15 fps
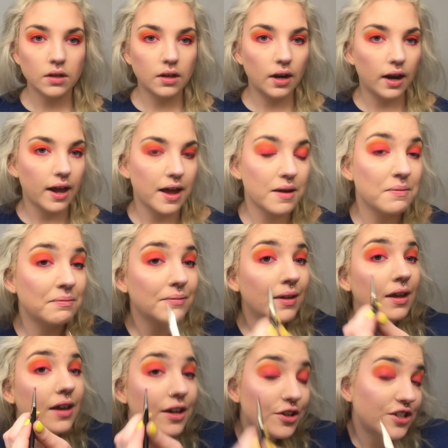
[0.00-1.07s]
And I
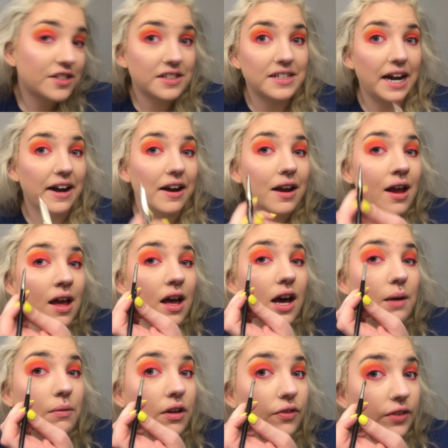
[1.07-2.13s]
just decided
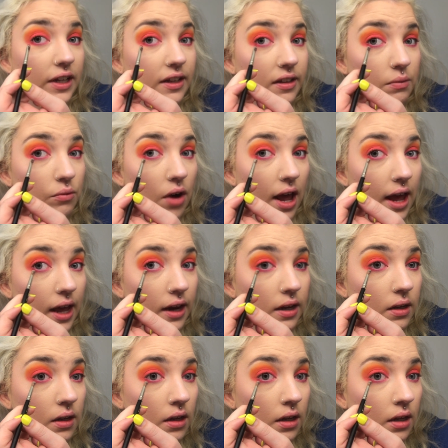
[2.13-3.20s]
I'm going to flick some red
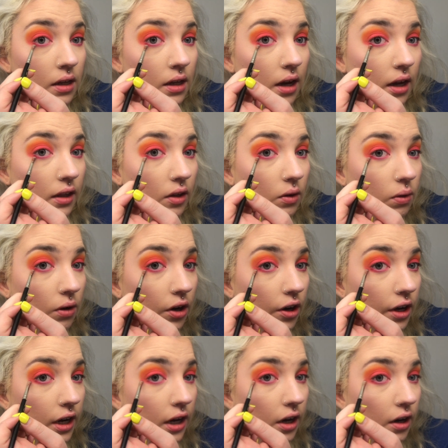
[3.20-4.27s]
on the corner
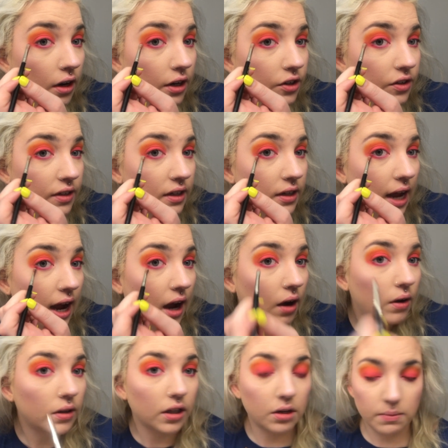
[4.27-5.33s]
here and just
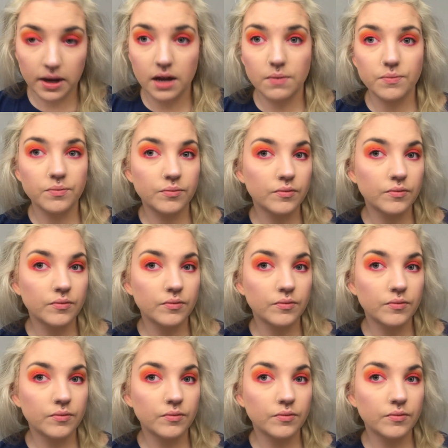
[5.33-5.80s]
out a little bit.